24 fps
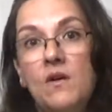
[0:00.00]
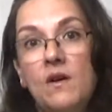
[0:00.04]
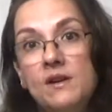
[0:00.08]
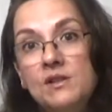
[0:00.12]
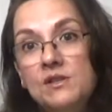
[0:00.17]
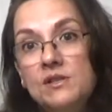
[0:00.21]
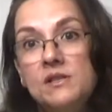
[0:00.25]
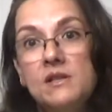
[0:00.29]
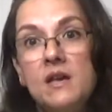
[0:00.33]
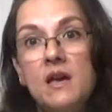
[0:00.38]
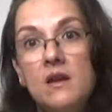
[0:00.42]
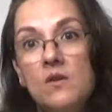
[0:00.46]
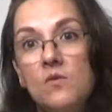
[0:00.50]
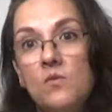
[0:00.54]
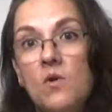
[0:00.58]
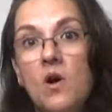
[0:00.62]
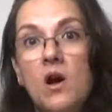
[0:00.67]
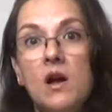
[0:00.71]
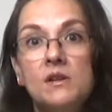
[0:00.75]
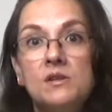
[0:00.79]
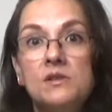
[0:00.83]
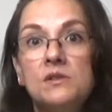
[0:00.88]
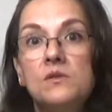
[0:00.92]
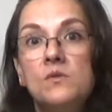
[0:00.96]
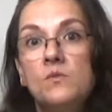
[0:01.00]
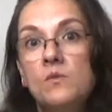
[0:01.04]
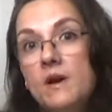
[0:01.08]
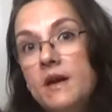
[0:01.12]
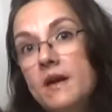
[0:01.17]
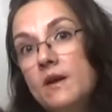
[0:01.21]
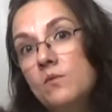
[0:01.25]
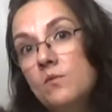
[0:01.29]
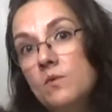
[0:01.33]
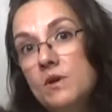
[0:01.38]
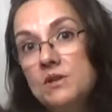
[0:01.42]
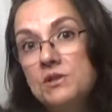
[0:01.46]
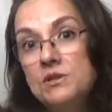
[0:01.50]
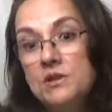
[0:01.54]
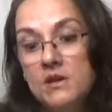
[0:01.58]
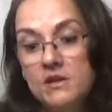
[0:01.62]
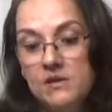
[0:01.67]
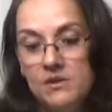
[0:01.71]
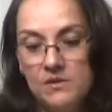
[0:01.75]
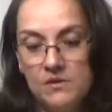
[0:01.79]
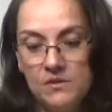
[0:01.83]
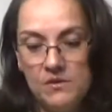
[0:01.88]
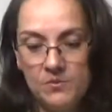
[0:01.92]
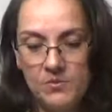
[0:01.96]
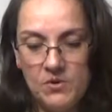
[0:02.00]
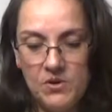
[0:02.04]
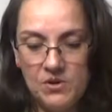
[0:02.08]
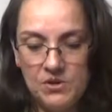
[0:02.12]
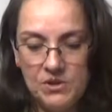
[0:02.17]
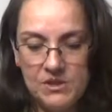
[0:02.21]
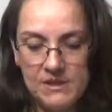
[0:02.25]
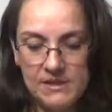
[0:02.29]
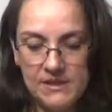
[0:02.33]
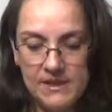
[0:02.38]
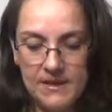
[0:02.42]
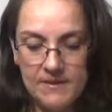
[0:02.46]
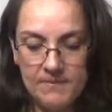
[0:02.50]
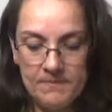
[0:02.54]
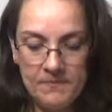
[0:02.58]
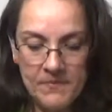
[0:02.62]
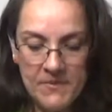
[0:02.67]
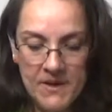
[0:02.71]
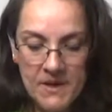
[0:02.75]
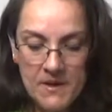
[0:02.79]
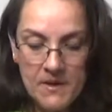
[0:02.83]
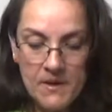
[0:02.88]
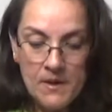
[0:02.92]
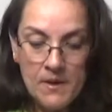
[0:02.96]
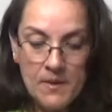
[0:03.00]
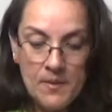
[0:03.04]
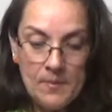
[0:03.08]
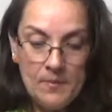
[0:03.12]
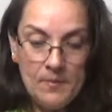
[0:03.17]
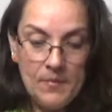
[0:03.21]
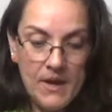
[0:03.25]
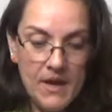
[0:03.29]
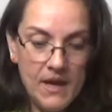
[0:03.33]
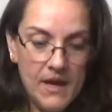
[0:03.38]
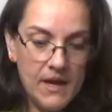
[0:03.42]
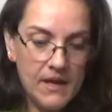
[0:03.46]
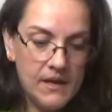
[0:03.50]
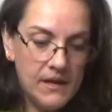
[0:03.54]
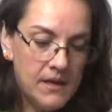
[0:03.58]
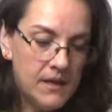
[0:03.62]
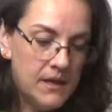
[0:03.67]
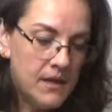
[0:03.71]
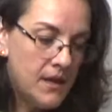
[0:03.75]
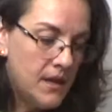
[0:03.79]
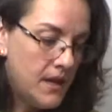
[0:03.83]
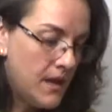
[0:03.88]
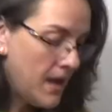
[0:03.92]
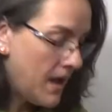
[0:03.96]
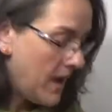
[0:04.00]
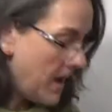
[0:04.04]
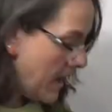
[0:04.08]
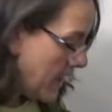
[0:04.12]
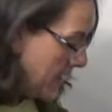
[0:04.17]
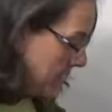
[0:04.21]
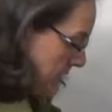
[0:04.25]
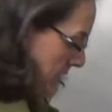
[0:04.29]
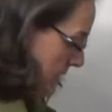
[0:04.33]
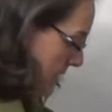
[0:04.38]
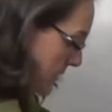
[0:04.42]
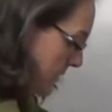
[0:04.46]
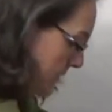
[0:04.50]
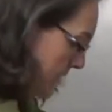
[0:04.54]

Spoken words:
just kind of watch the way in which I do the purchasing. But I do